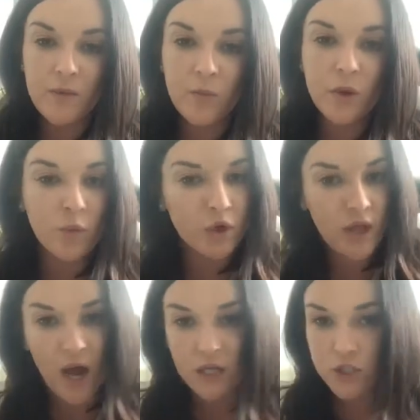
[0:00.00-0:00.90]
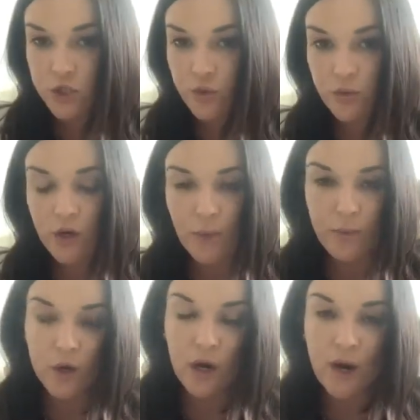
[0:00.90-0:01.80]
We will not do
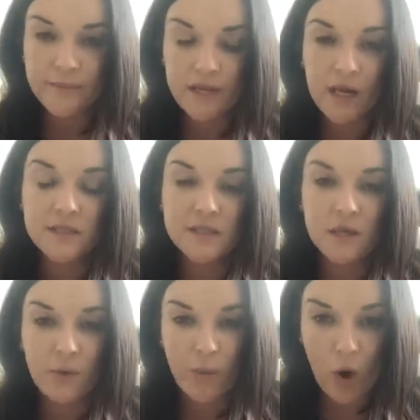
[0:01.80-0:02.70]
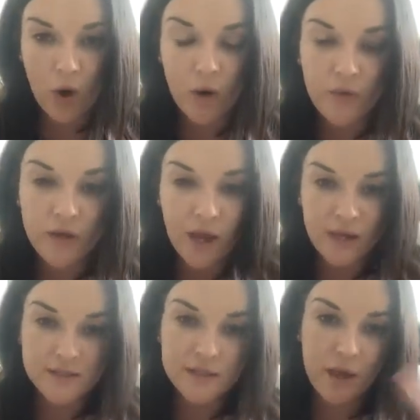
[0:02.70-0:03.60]
number updates tomorrow. The
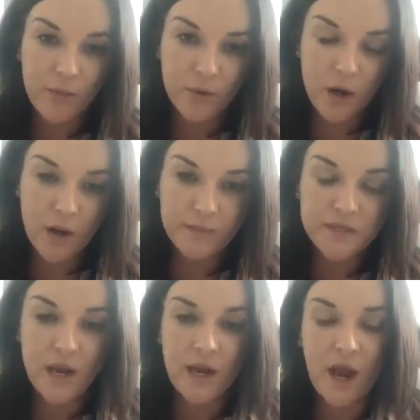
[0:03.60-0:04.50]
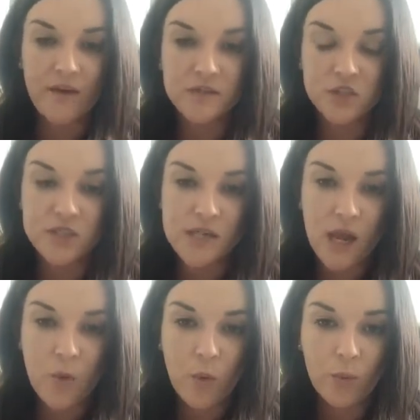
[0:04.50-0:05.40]
next number update after
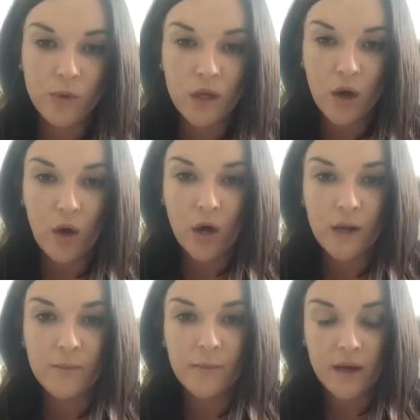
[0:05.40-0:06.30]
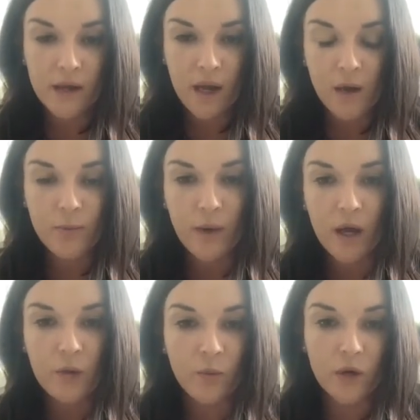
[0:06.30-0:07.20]
today will be on Monday,
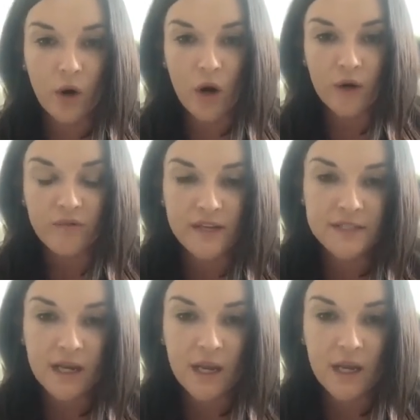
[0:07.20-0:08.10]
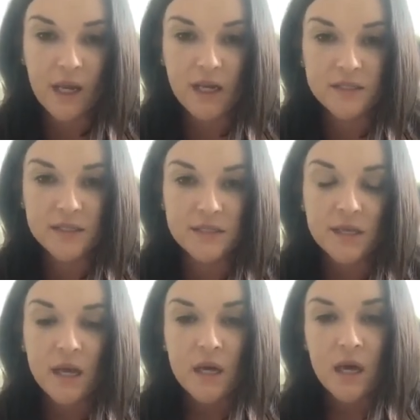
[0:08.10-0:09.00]
but we are investigating cases